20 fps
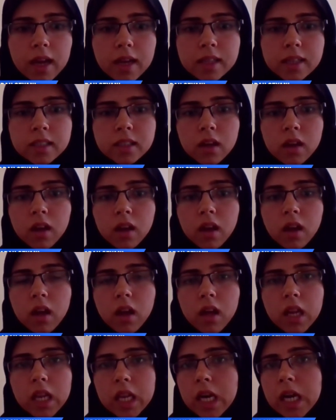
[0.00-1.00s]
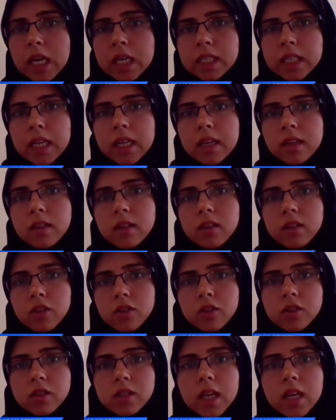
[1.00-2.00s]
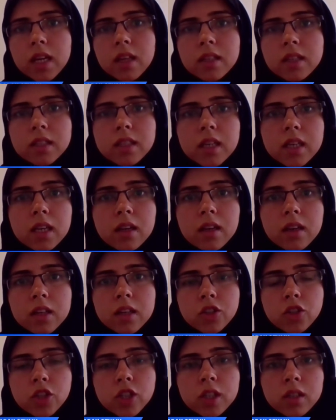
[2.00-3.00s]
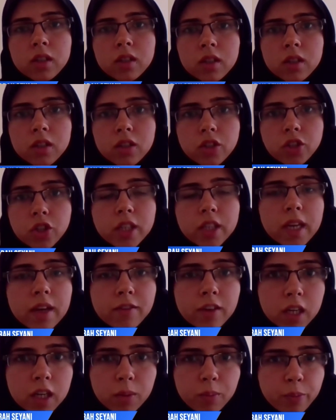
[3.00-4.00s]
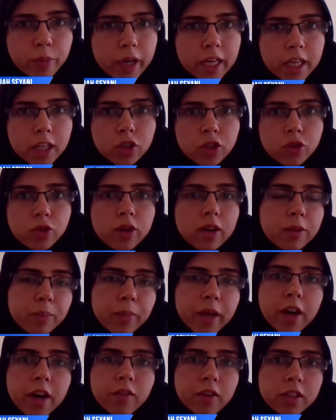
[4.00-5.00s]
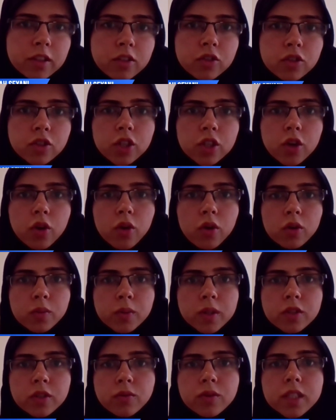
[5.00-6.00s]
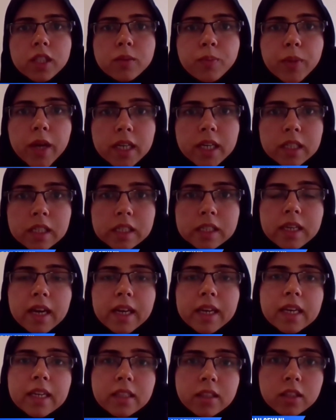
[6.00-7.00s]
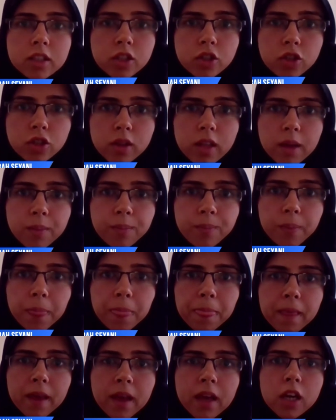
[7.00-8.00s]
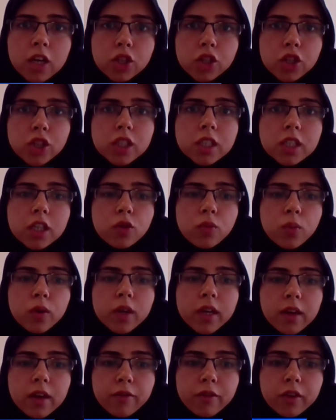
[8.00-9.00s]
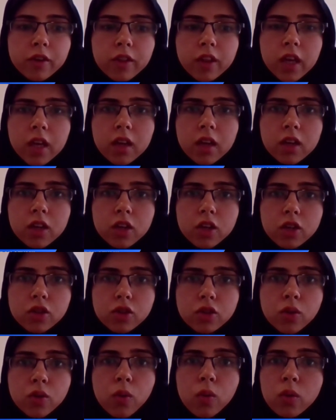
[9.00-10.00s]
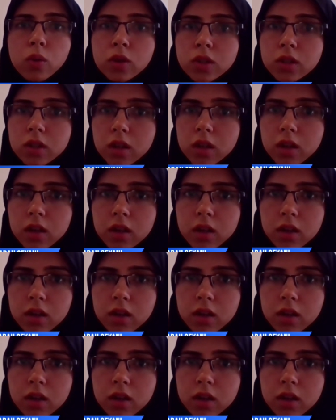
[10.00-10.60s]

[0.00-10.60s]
And lastly, you know, Sayyida Sakina, she, she never complained to her parents. She always respected and listened to them. She did whatever they told